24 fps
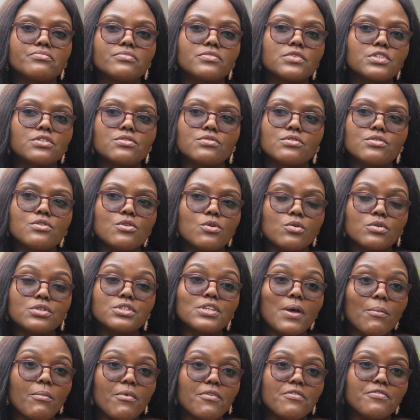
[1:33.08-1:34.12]
slow
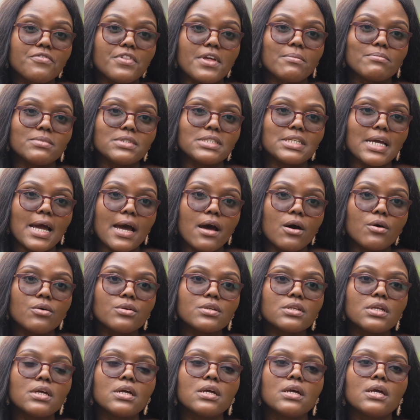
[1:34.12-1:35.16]
some of them
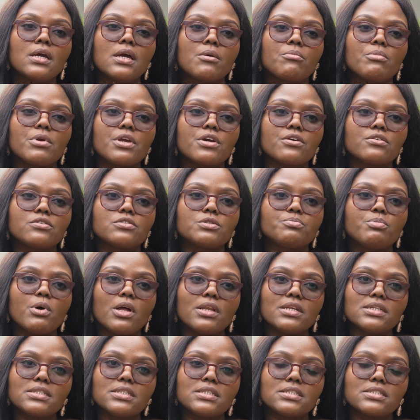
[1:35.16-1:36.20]
down, because
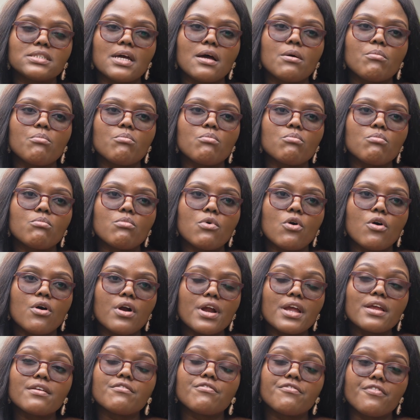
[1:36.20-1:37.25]
policies are
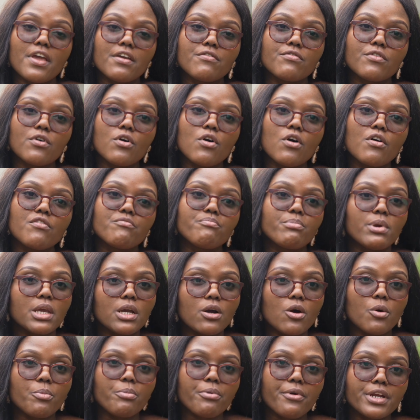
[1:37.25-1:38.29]
more in favor of big
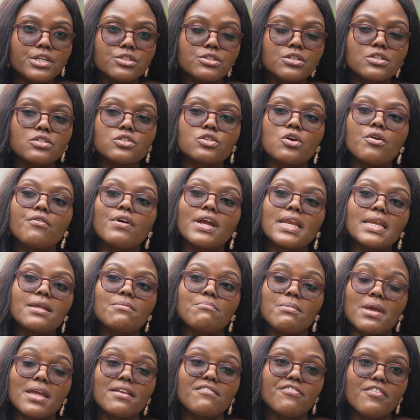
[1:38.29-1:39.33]
corporations, already
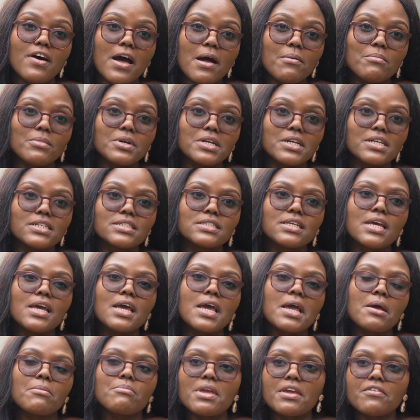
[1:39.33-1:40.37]
made farmers,
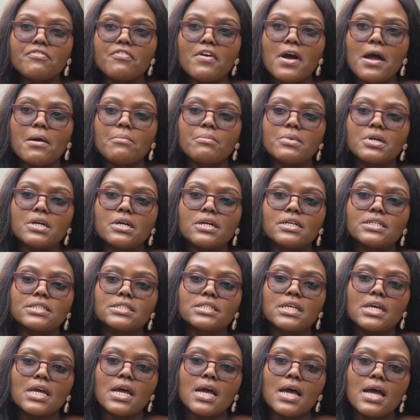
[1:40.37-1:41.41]
big
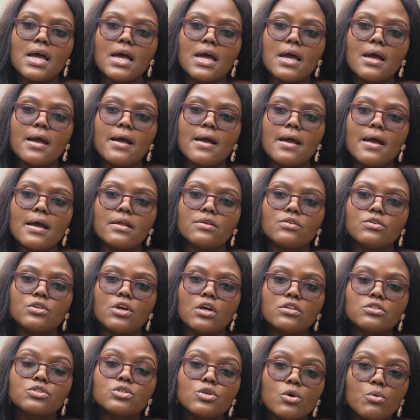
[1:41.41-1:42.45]
farmers, and
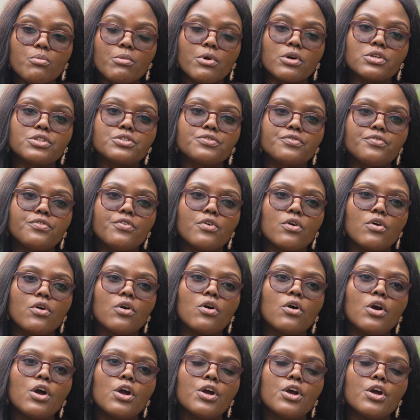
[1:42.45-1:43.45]
not so much for